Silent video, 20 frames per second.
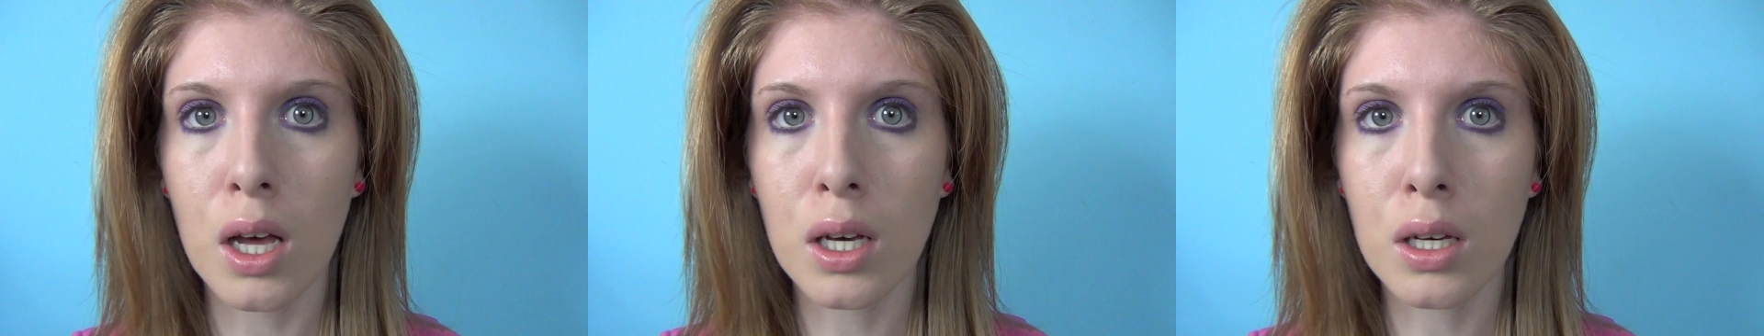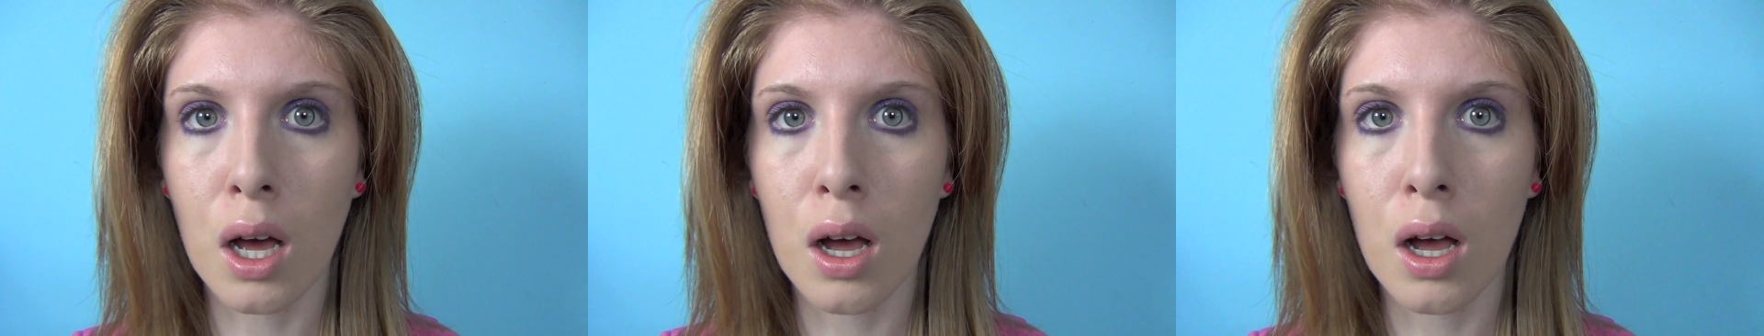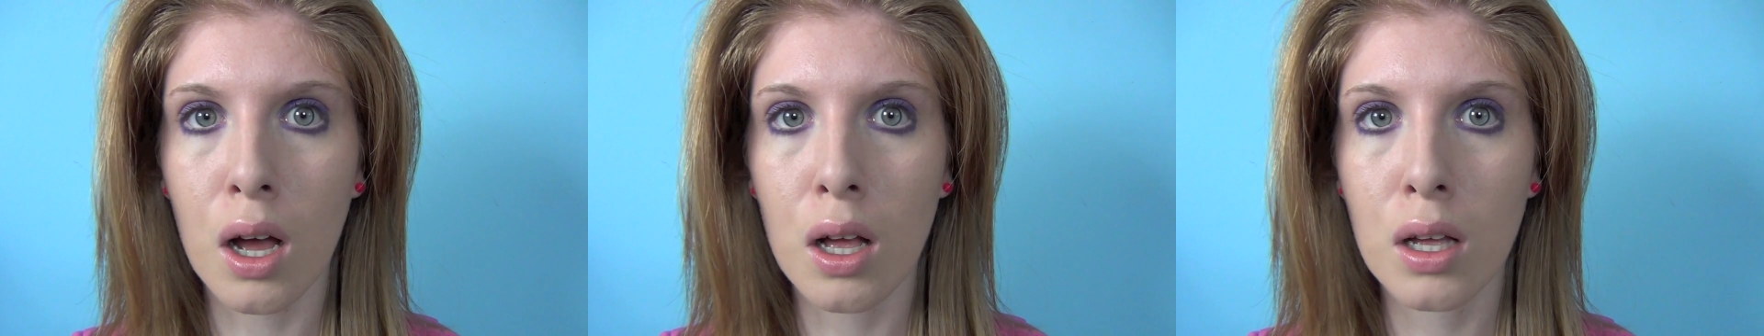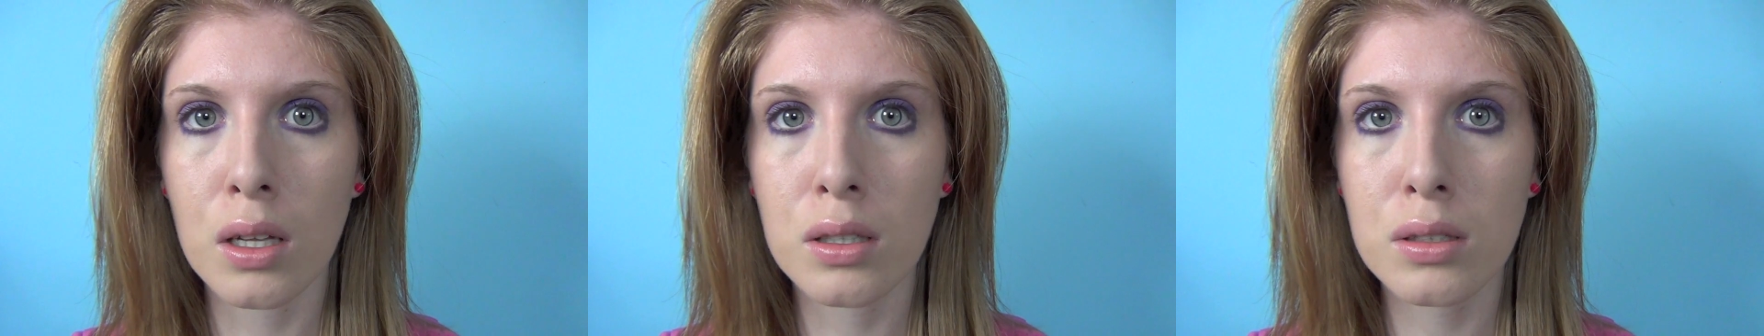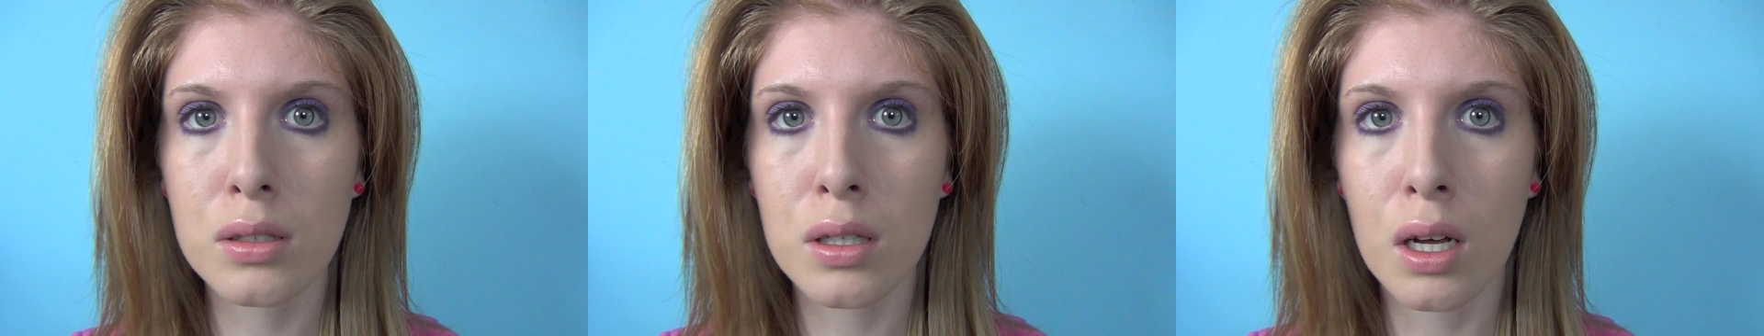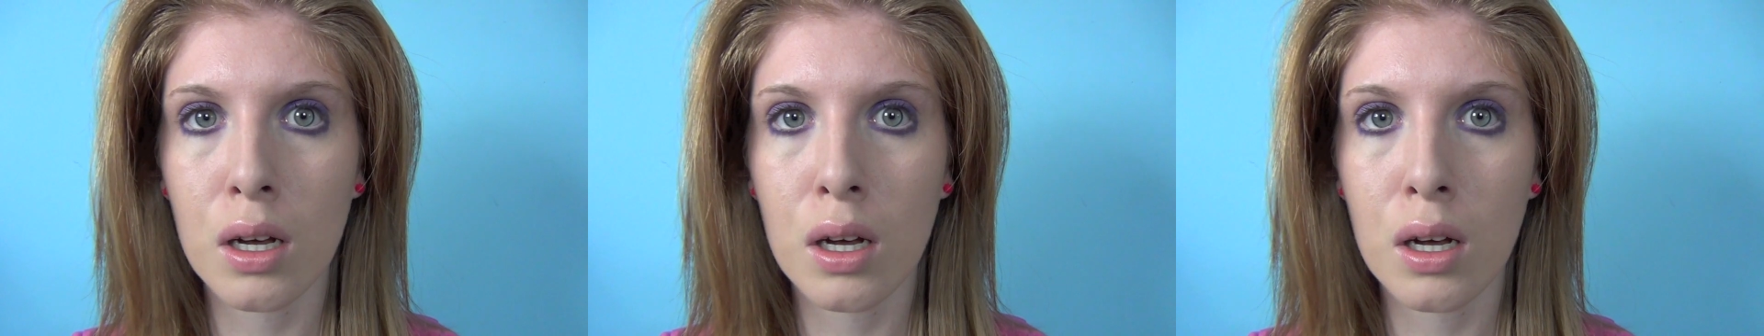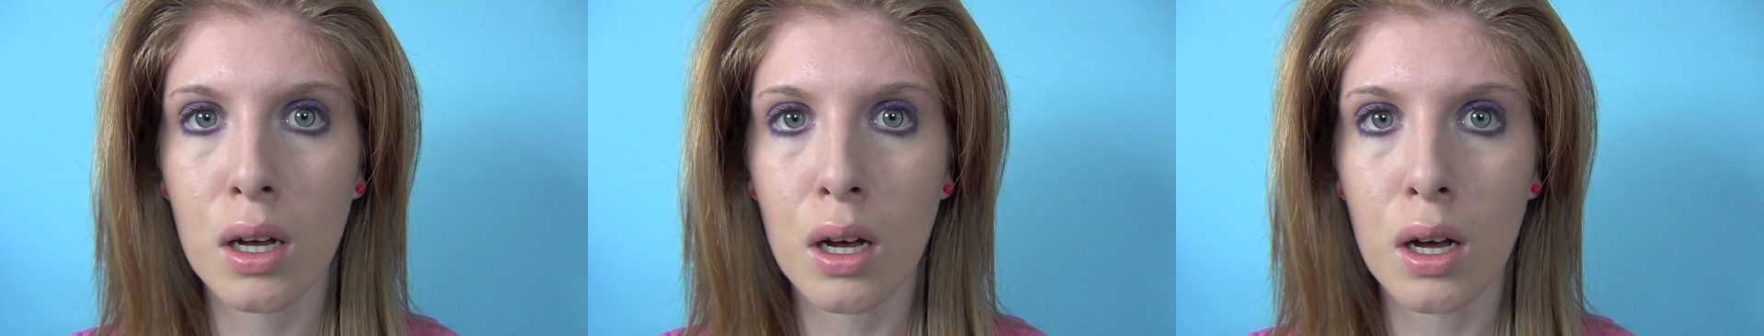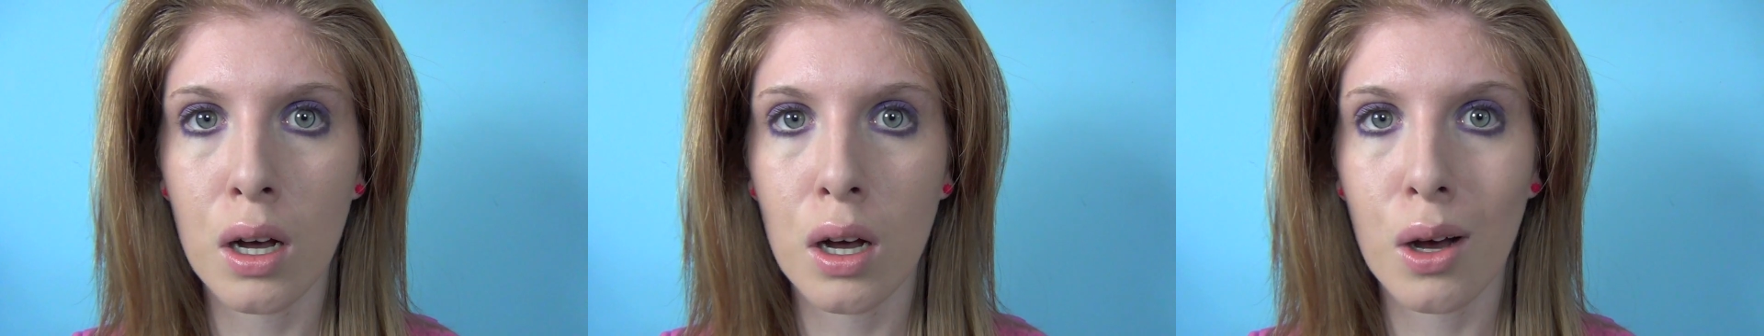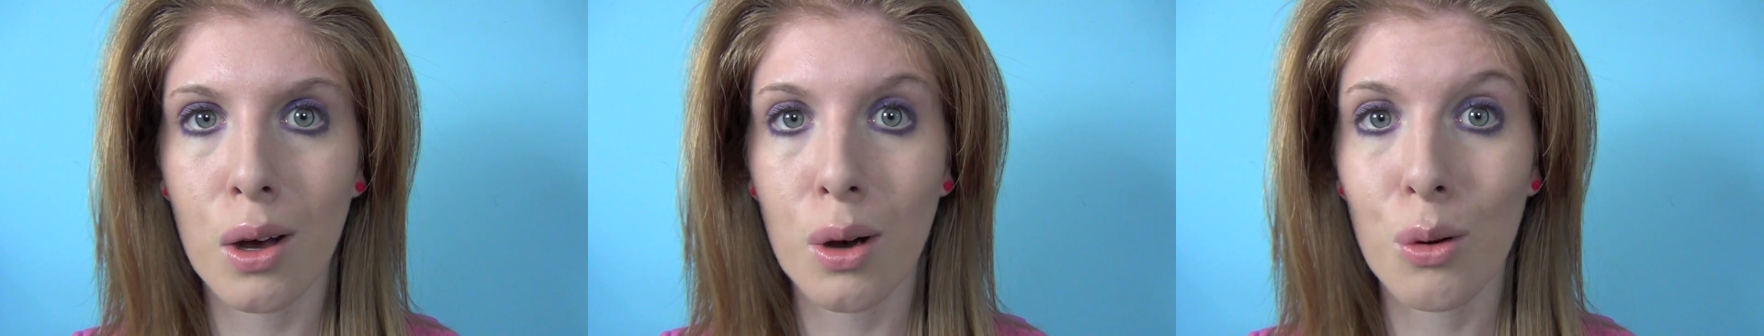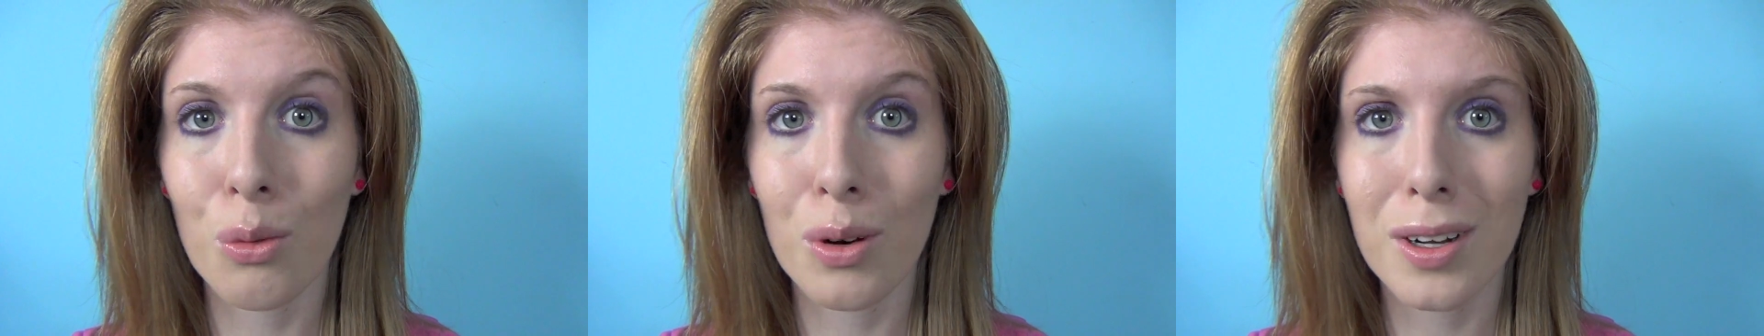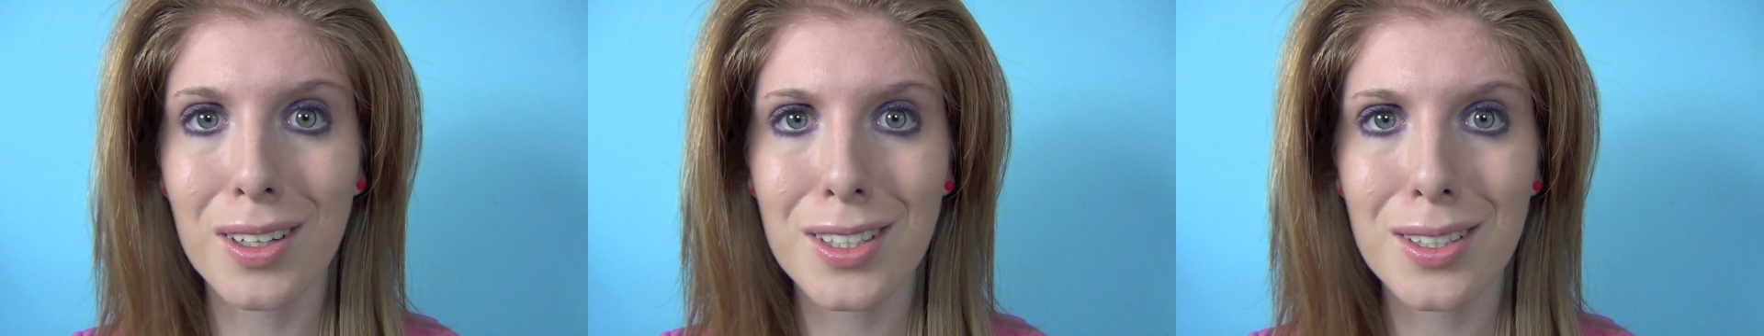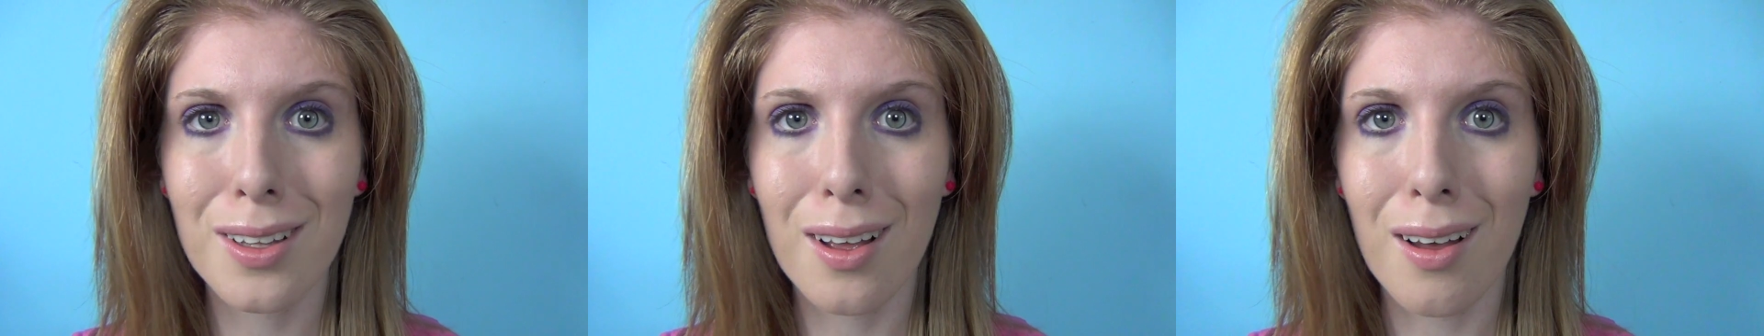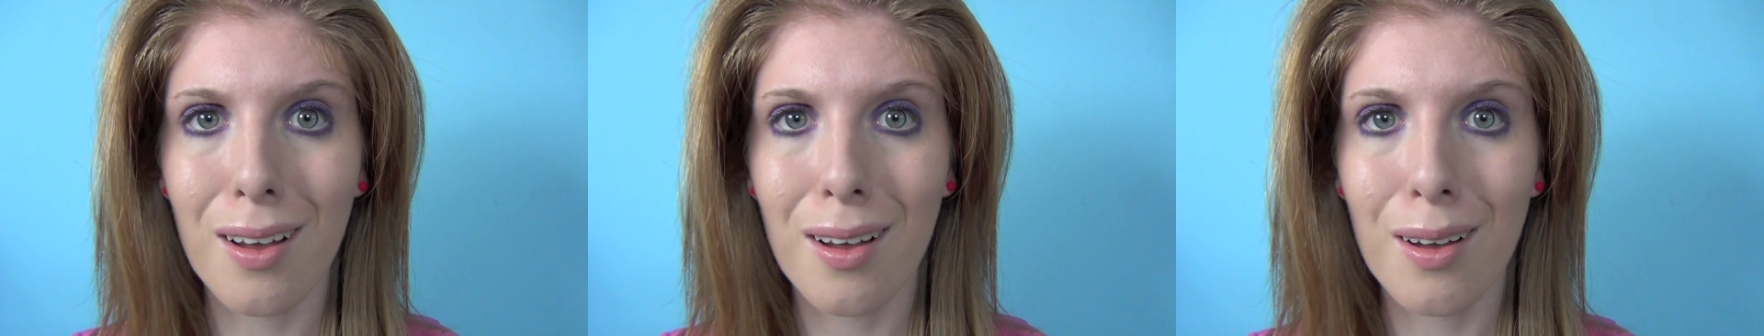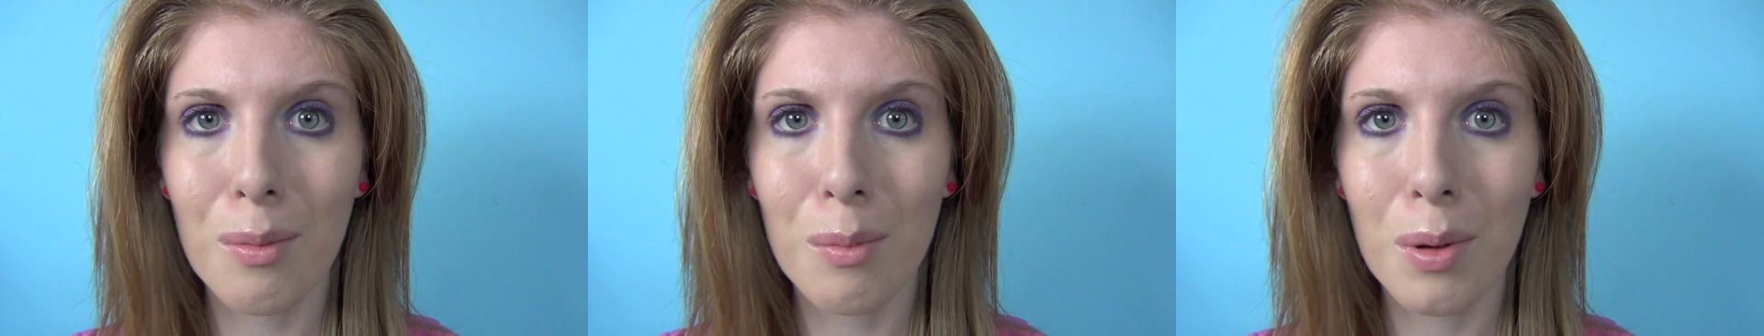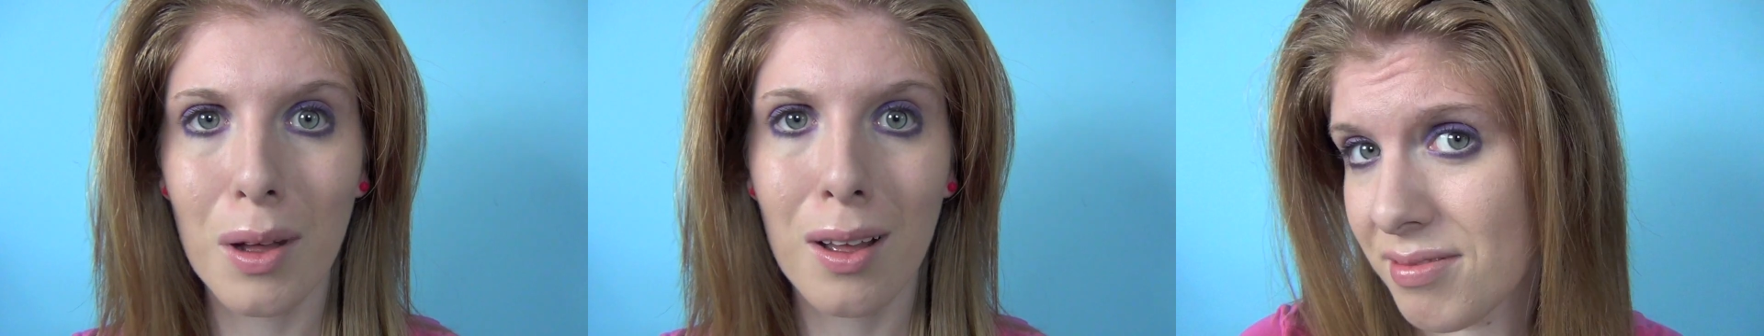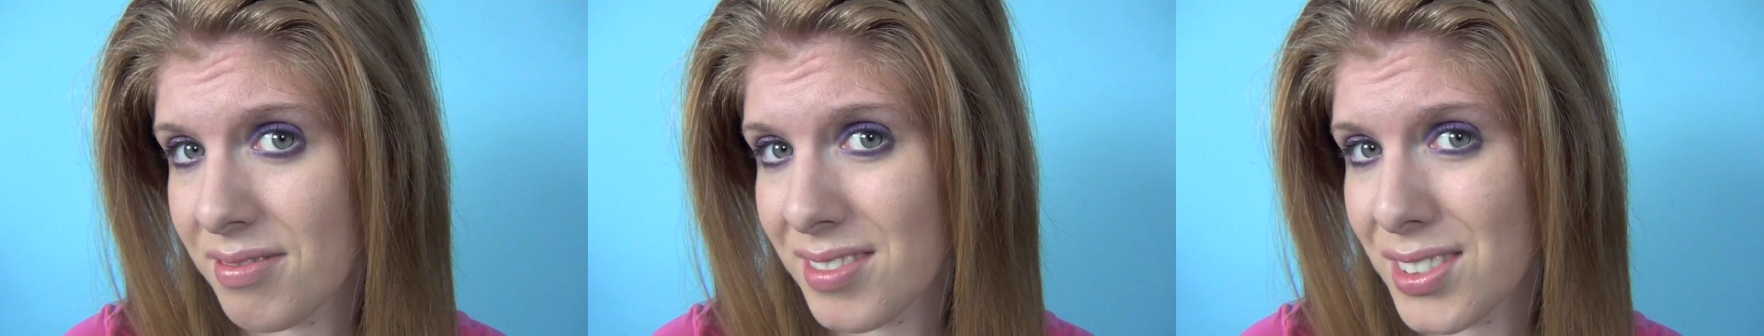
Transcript: Hey guys, what's up?